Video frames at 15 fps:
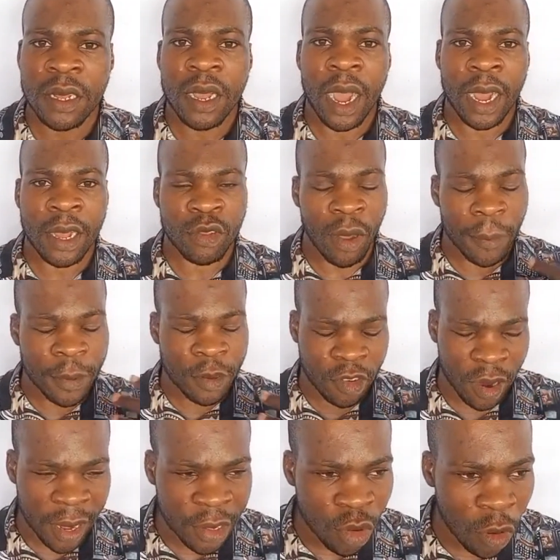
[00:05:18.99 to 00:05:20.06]
and you are be
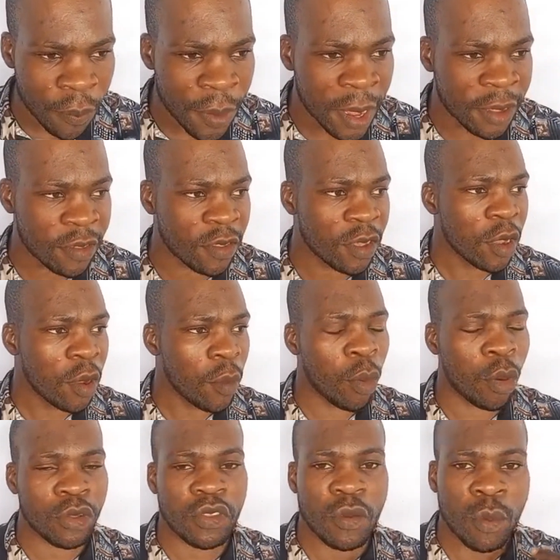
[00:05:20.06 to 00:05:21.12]
trying your best,
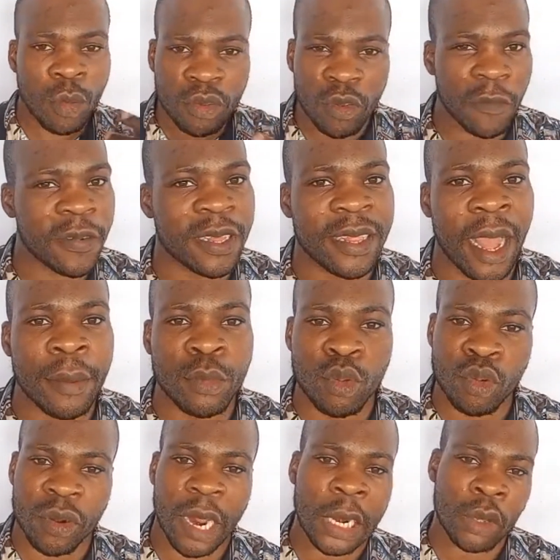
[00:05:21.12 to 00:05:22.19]
but most of the time
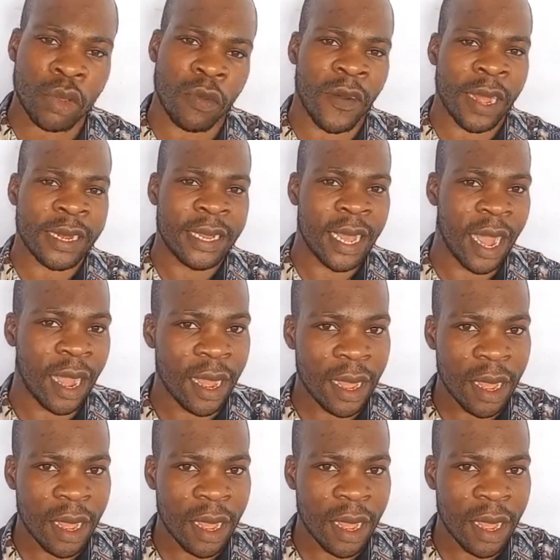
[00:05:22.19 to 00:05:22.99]
you run out of idea.